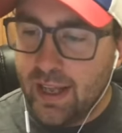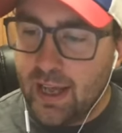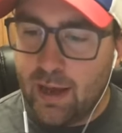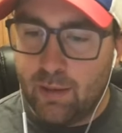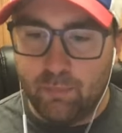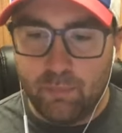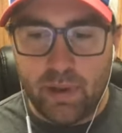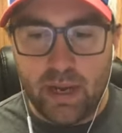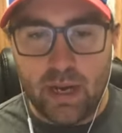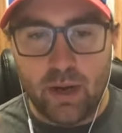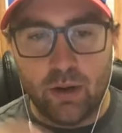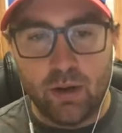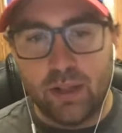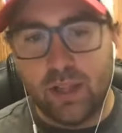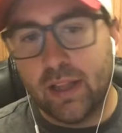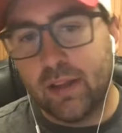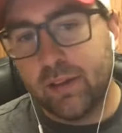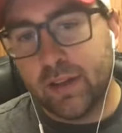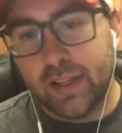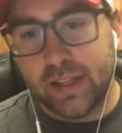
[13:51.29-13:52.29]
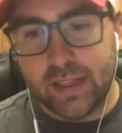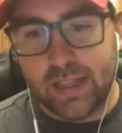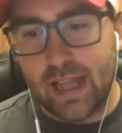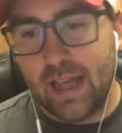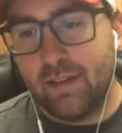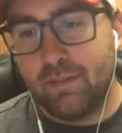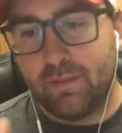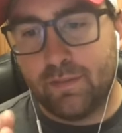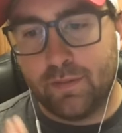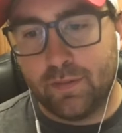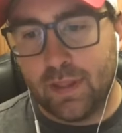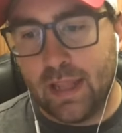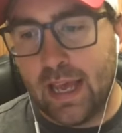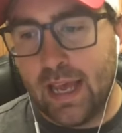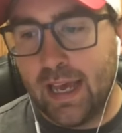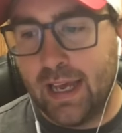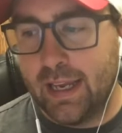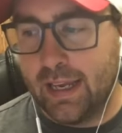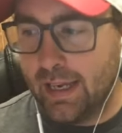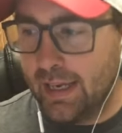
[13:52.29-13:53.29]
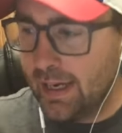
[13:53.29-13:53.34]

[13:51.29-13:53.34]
I'm paralleling that flat